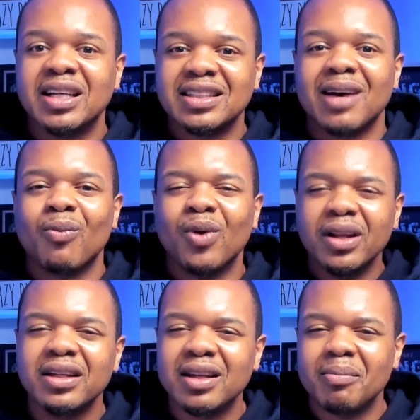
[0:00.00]
I'm
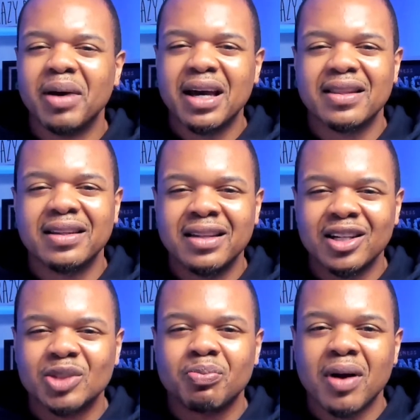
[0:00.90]
willing to bet that
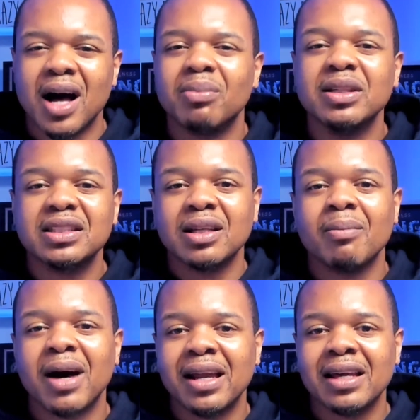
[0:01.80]
there's probably
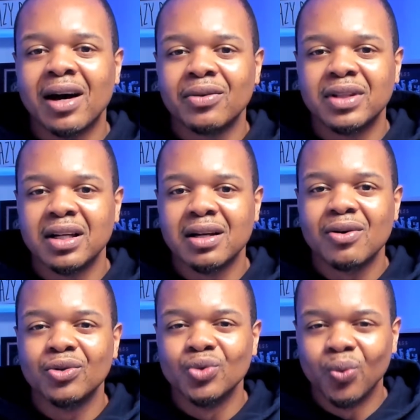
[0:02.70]
somebody out there
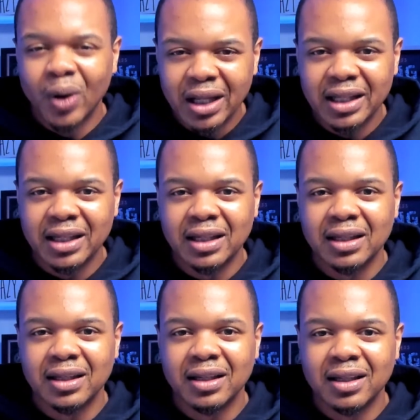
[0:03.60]
who's willing
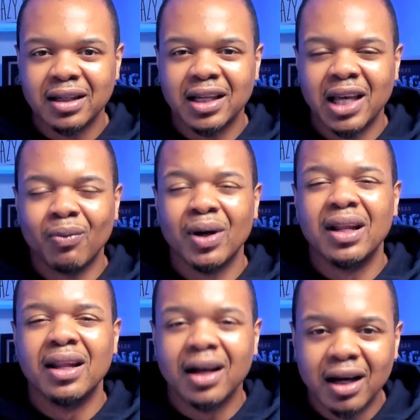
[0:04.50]
and would
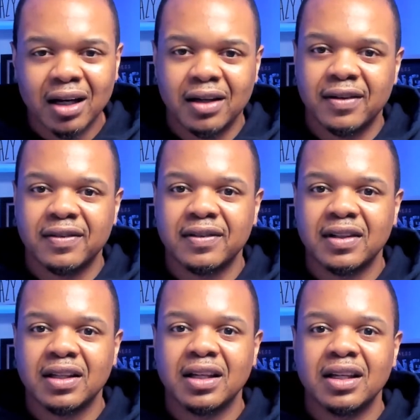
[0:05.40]
love
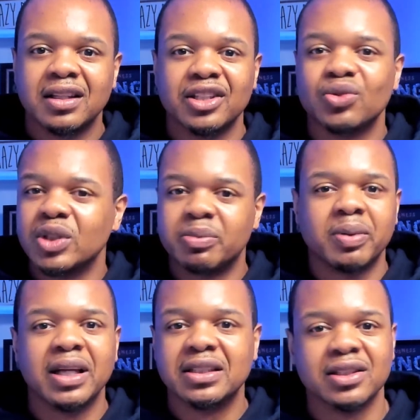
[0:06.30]
to switch
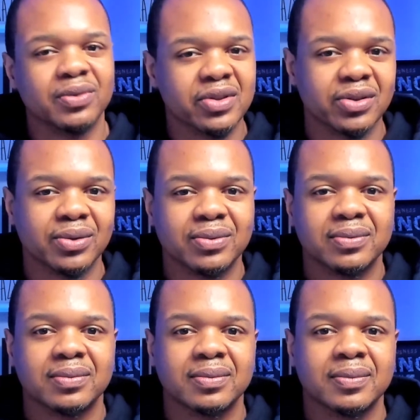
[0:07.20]
places with you.
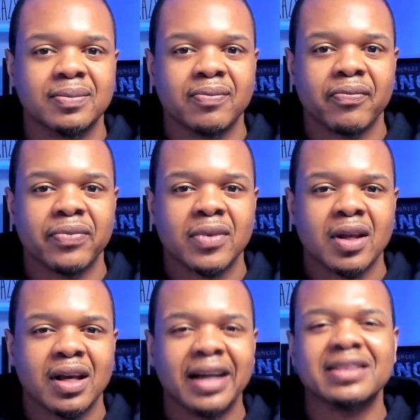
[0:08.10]

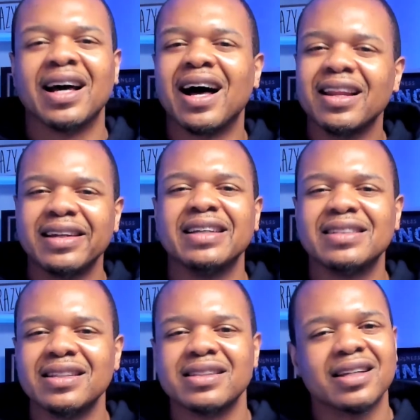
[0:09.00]
As the holiday
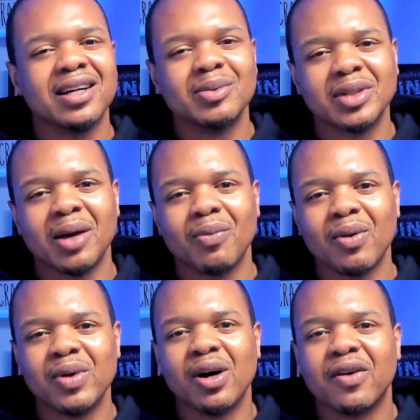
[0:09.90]
season comes up, what
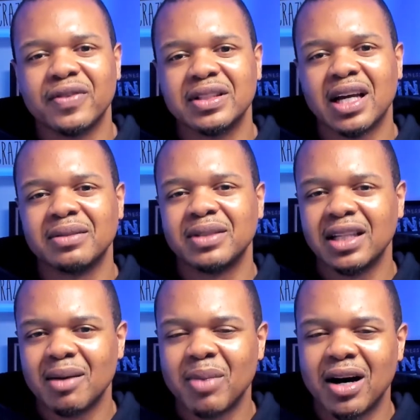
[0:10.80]
we oftentimes think
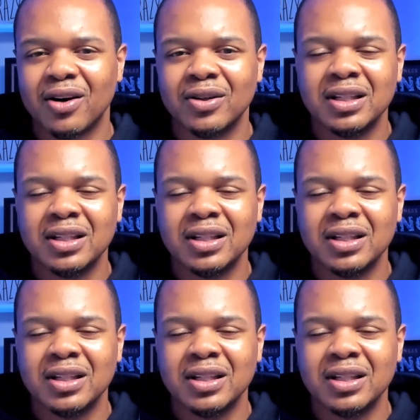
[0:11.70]
about